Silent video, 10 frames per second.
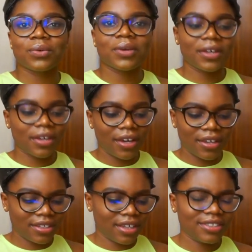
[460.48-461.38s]
a quick,
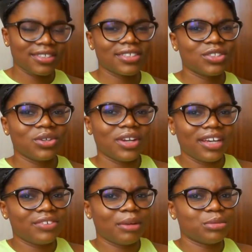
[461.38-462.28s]
this is not a
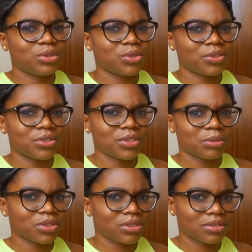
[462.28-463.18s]
head wrap tutorial, so
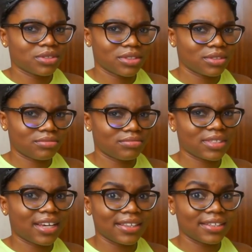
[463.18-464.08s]
I'm just gonna just
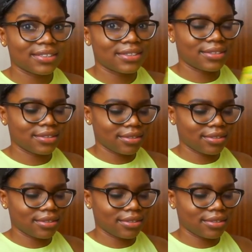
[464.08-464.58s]
tie this.